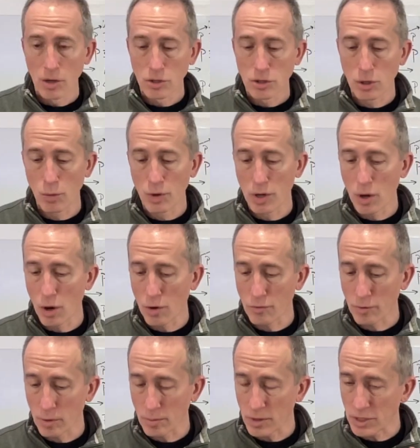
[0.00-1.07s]
So we go
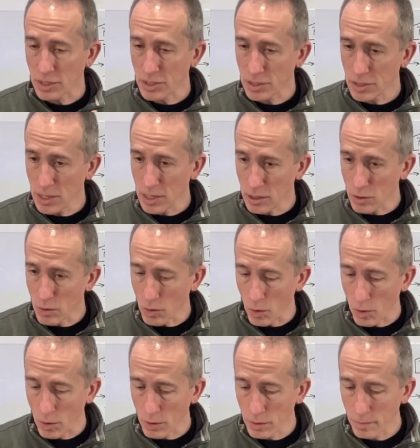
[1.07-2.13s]
from the C
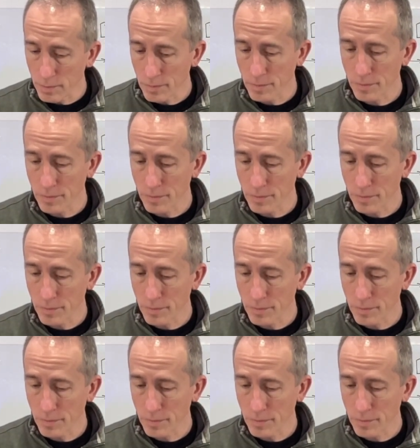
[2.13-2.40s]
chord